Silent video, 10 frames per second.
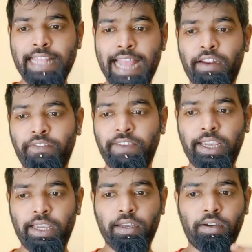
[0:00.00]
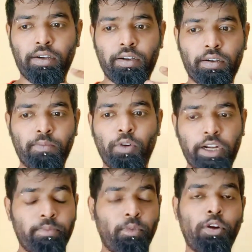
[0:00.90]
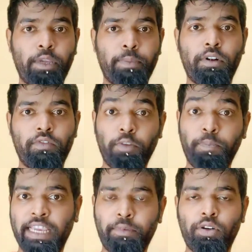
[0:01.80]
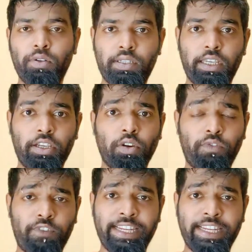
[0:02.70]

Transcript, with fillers: That way, uh, more and more people would be able to see your